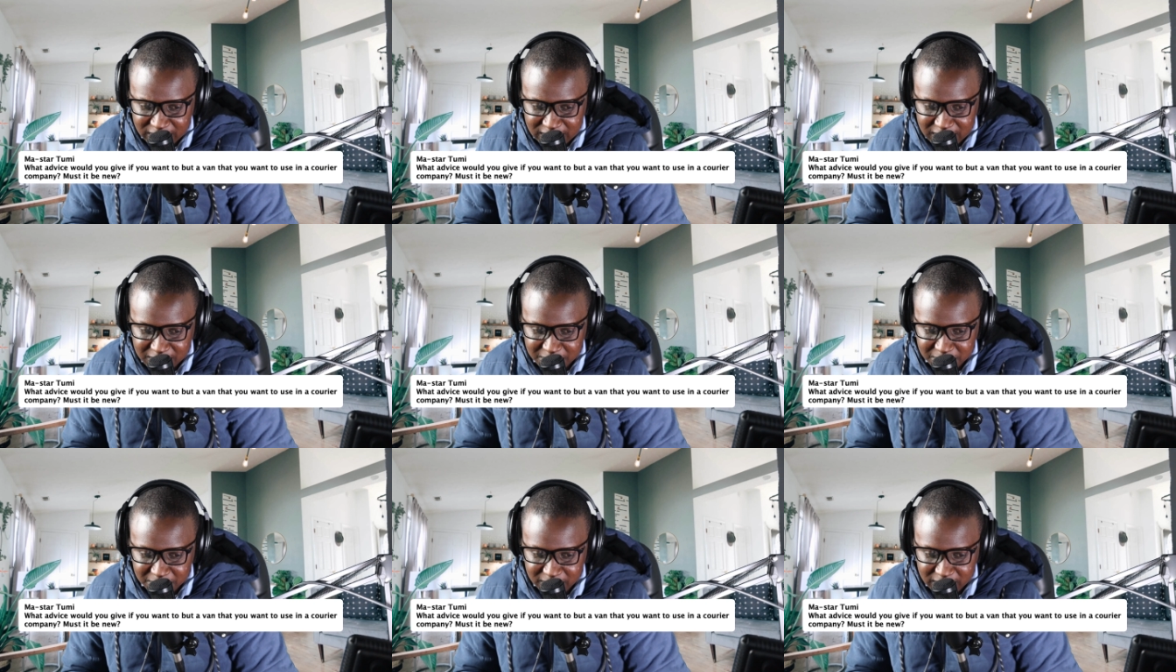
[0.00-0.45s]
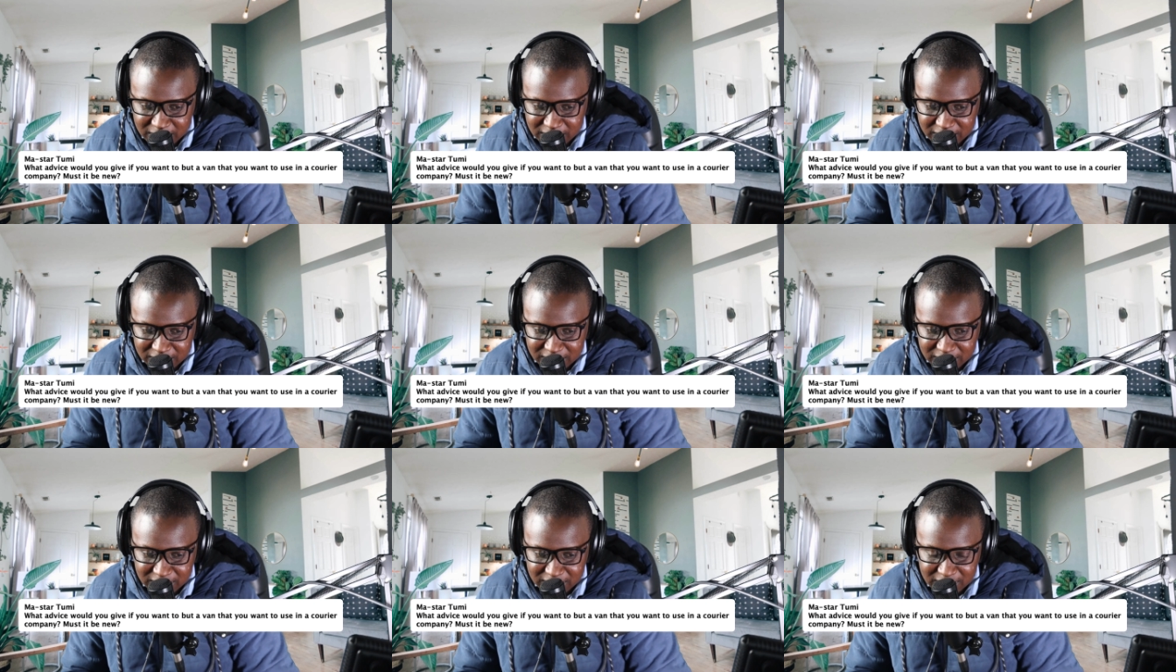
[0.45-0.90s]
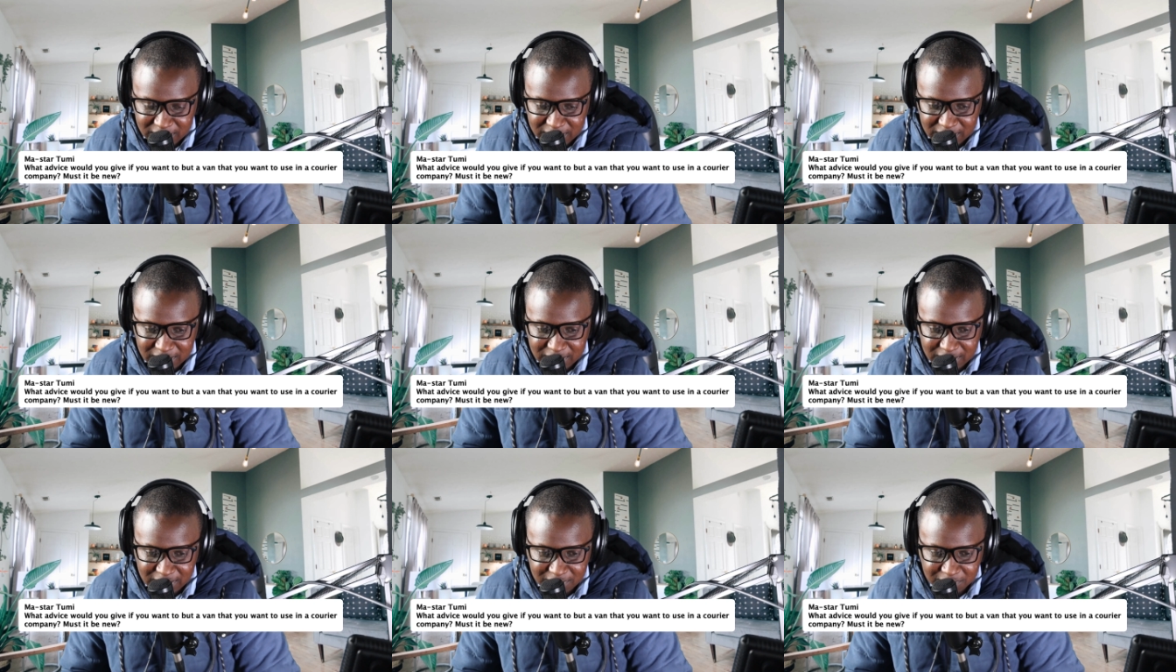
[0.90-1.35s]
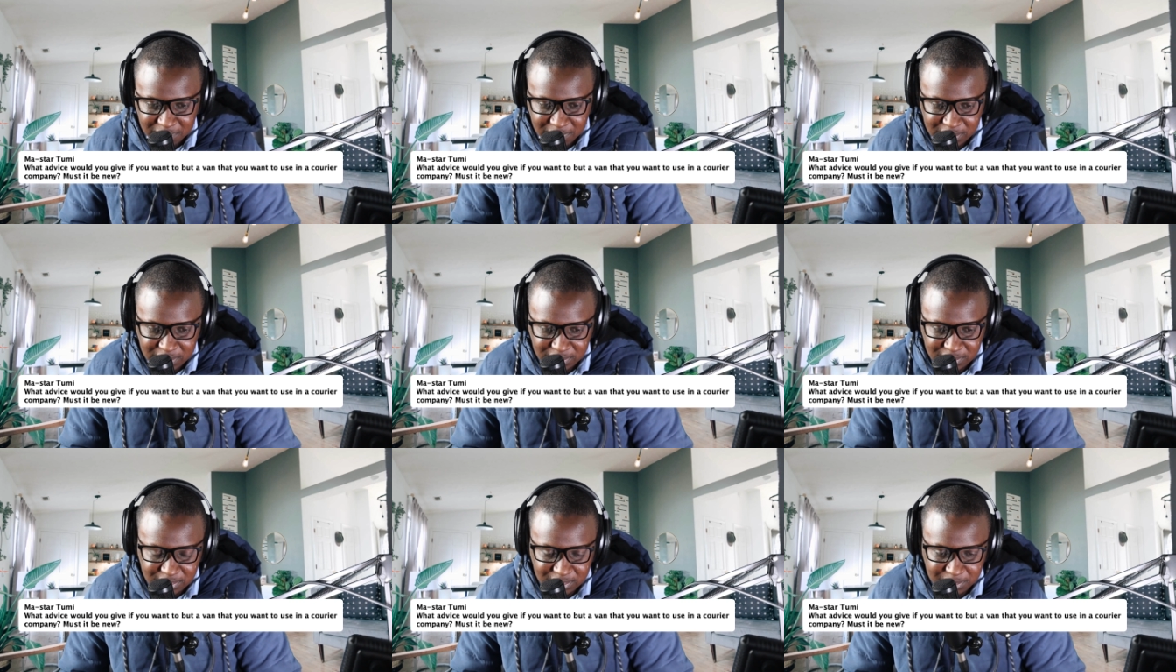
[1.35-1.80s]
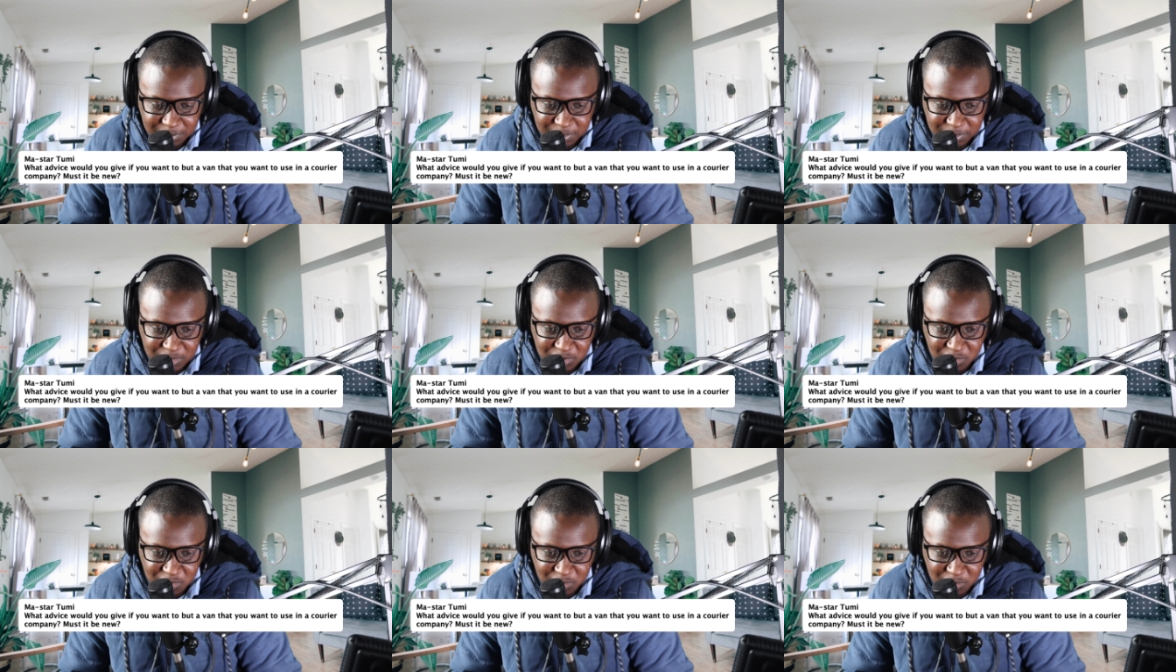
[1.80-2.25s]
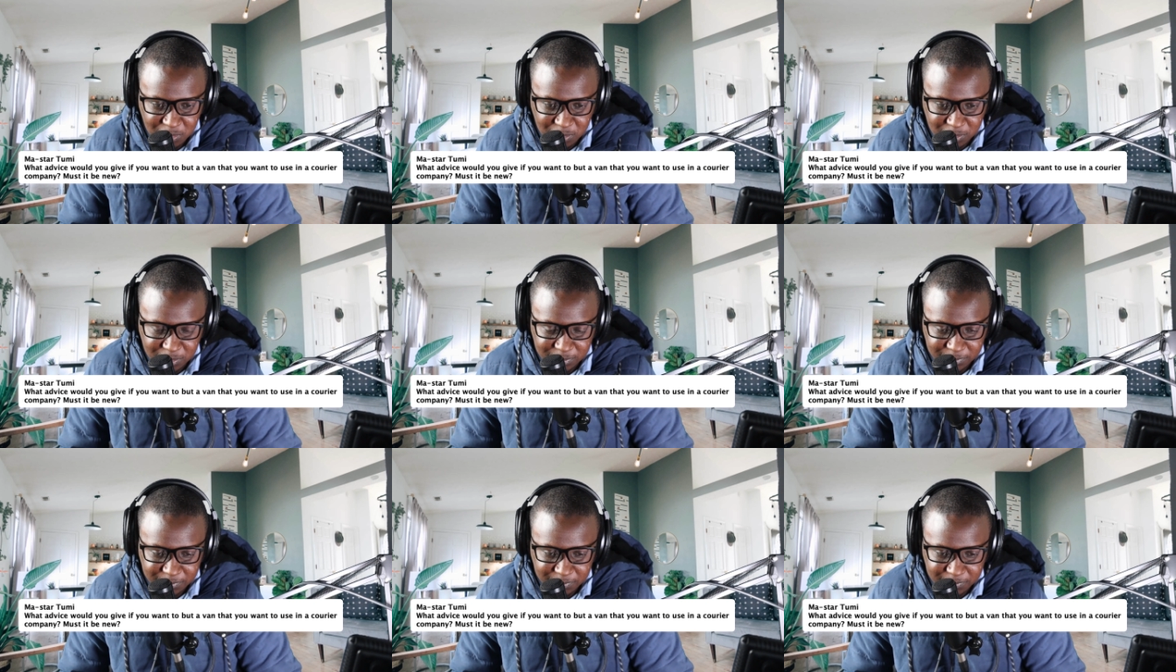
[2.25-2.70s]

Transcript: company? Must it be new?